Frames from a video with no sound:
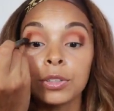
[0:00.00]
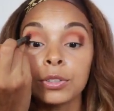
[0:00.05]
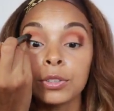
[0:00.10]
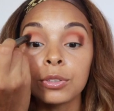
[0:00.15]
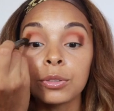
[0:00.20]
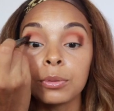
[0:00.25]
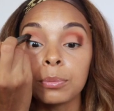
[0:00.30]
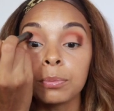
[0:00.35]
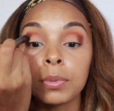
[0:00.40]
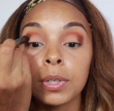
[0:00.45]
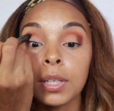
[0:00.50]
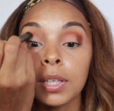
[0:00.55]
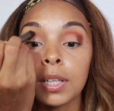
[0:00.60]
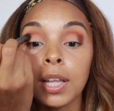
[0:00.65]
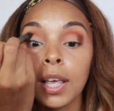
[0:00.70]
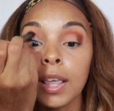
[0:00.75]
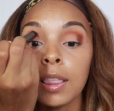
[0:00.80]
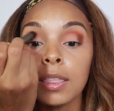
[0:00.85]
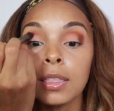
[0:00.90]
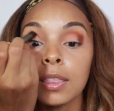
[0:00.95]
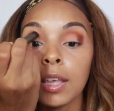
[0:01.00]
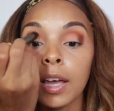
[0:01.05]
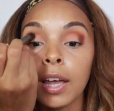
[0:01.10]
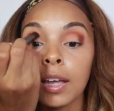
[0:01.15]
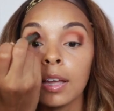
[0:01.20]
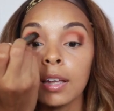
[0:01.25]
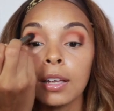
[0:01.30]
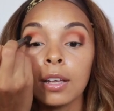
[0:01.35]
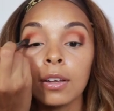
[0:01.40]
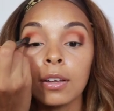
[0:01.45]
to blend
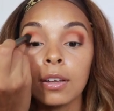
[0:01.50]
that